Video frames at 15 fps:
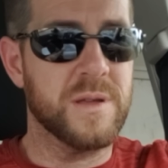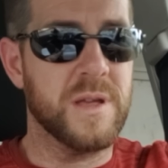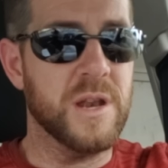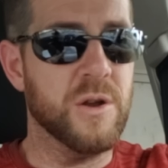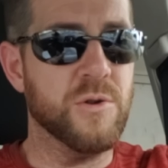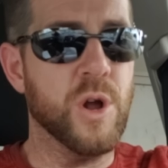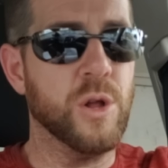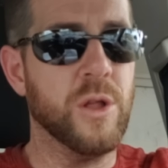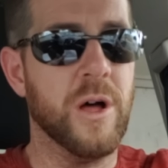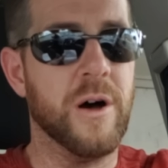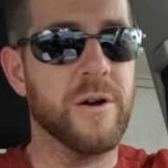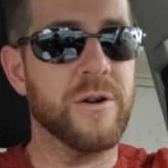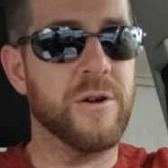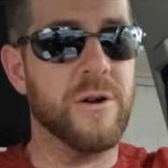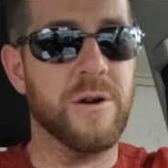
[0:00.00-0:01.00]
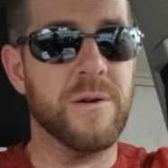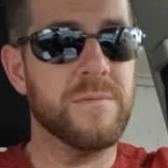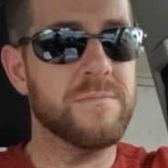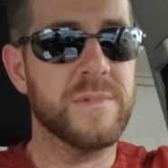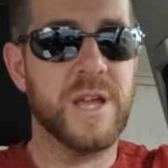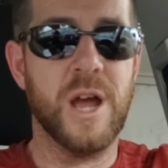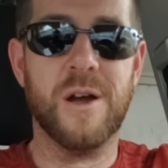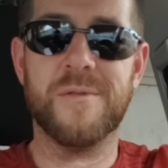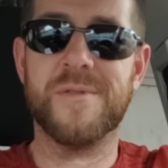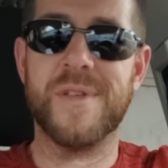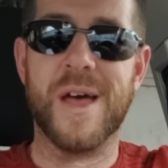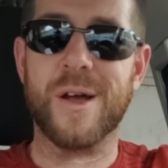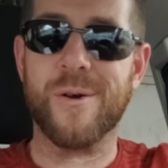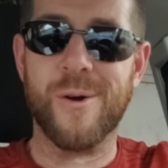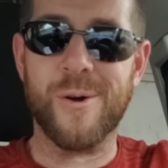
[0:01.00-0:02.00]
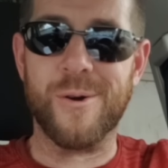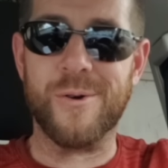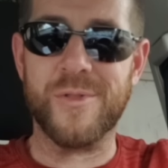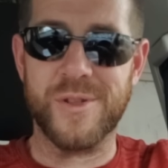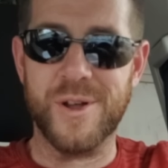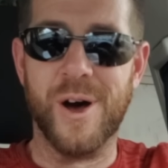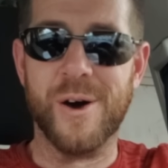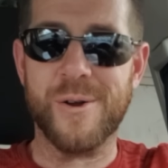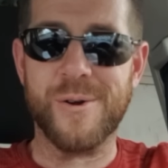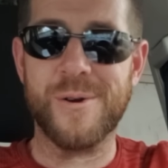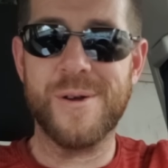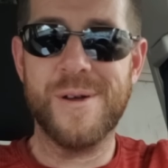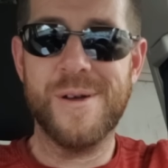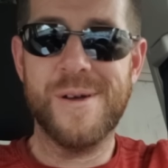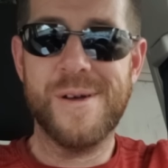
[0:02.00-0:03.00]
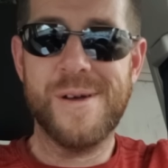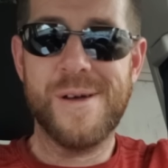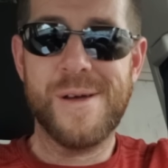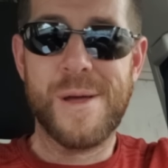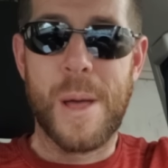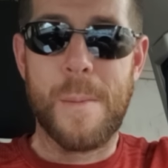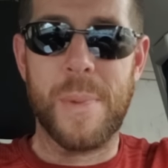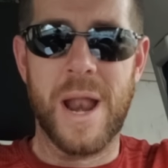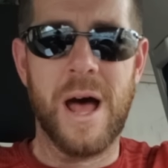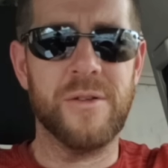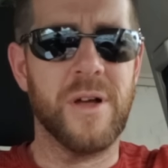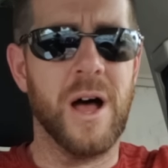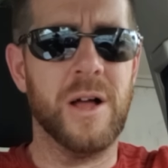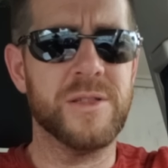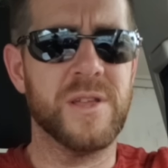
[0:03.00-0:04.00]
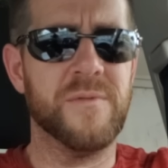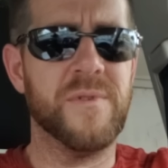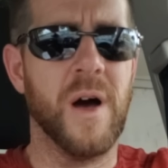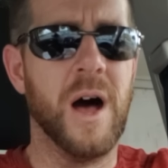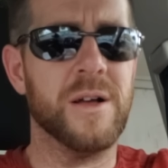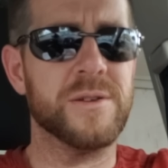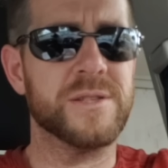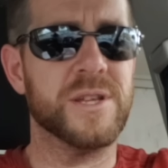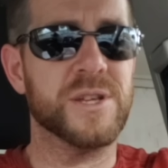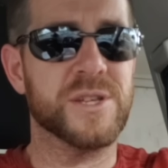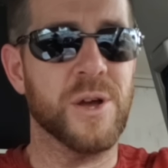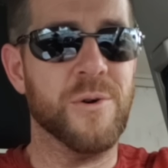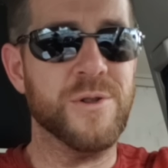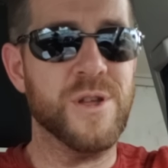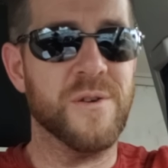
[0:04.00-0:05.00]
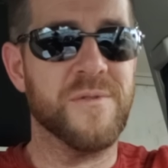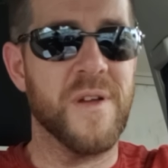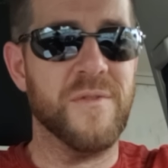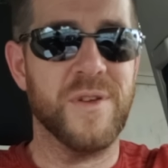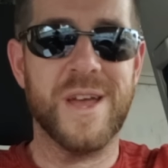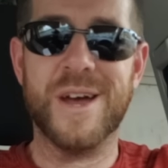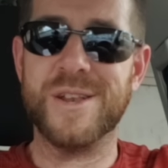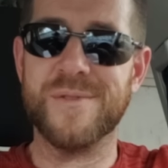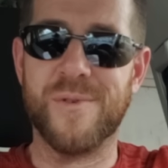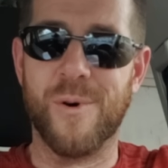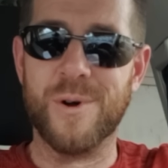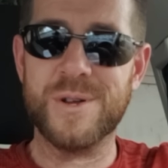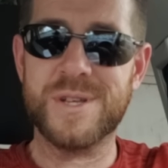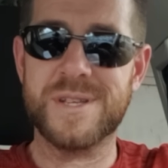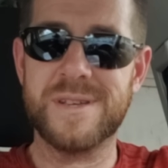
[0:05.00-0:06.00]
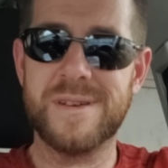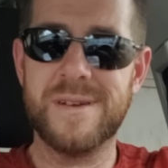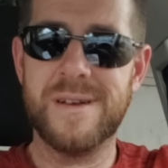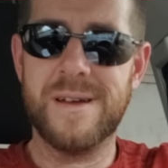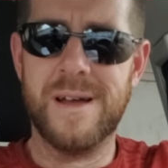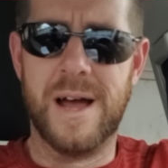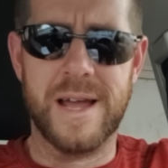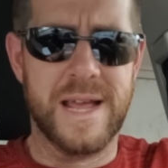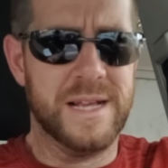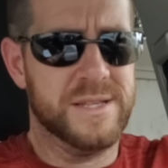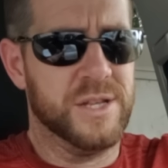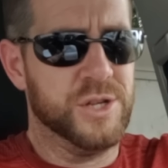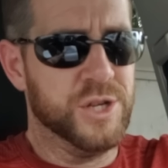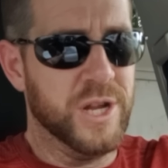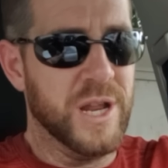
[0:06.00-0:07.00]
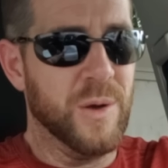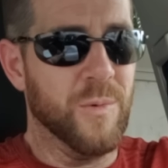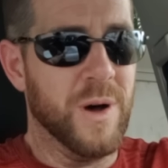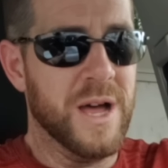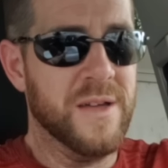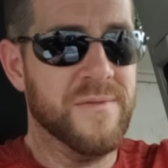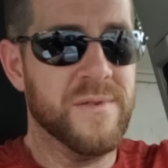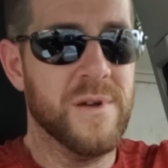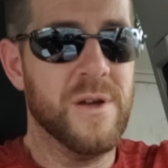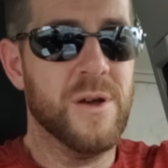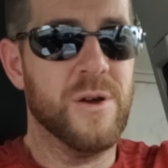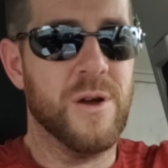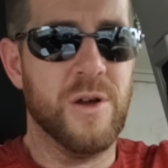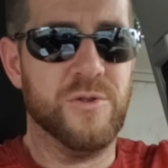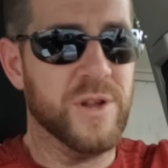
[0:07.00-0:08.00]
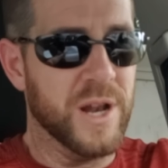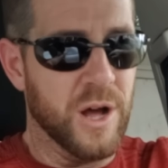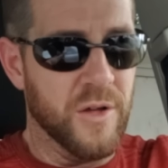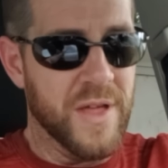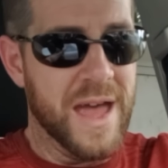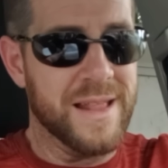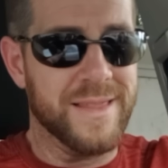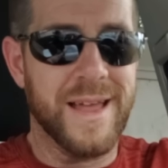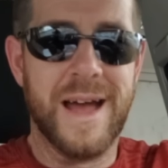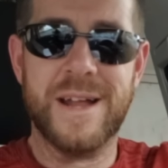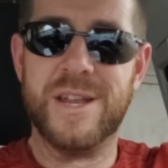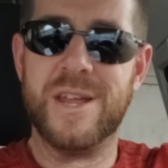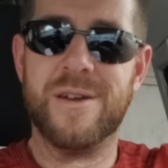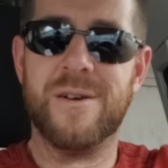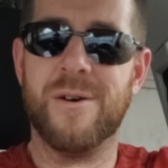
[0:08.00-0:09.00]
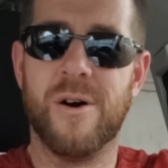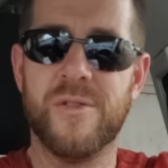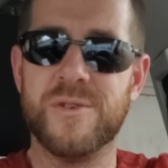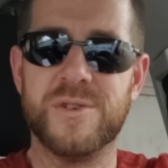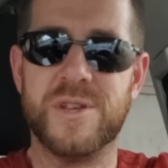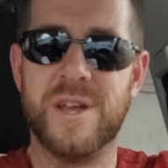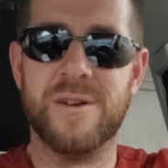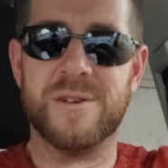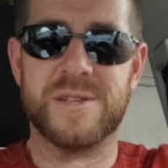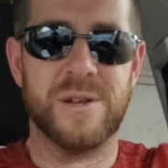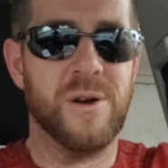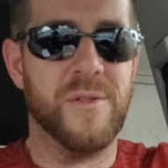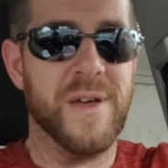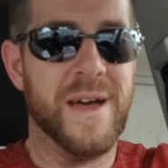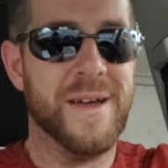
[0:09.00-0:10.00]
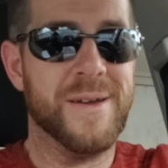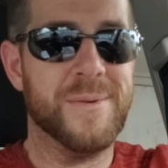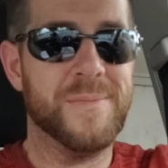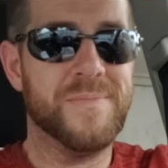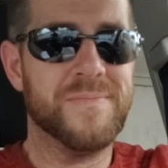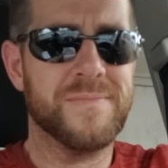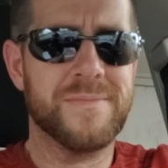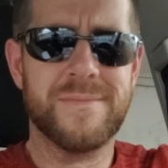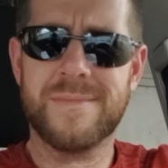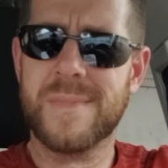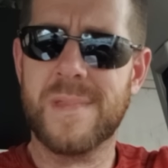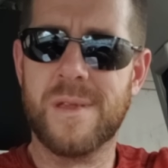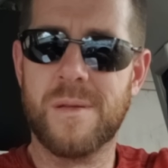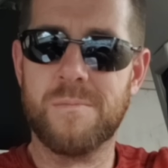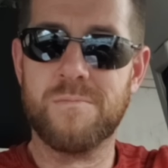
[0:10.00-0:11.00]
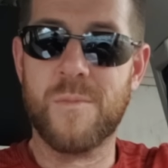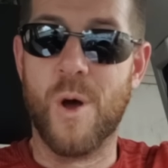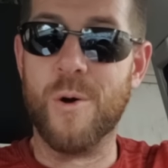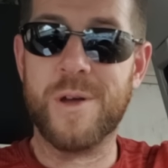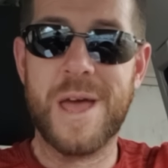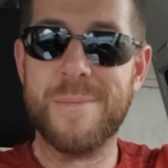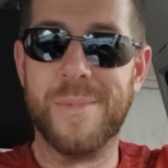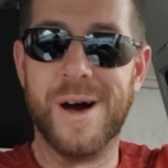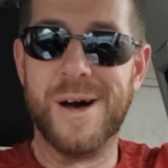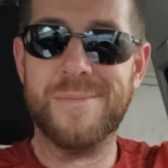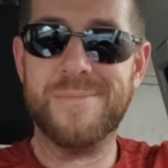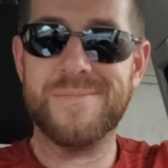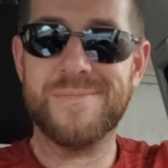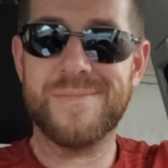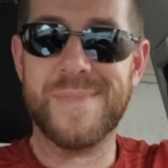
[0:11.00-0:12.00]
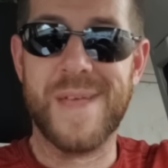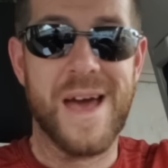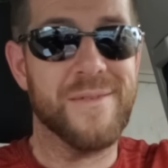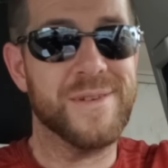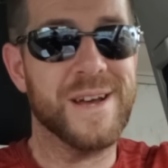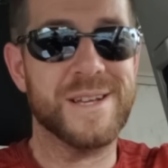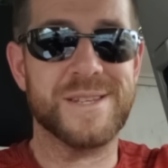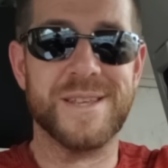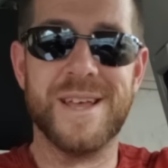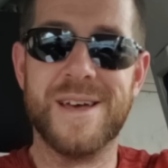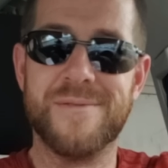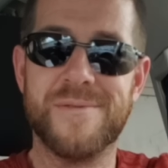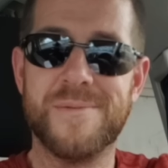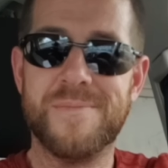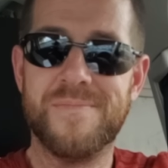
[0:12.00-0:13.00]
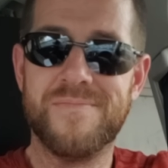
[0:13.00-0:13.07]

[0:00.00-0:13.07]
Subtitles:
you know, no longer care for that girl, the daughter, but I'll disown you if you get a divorce against the cheating wife who did all that and lied to you all those years and all that. Okay, Mom, have a nice life.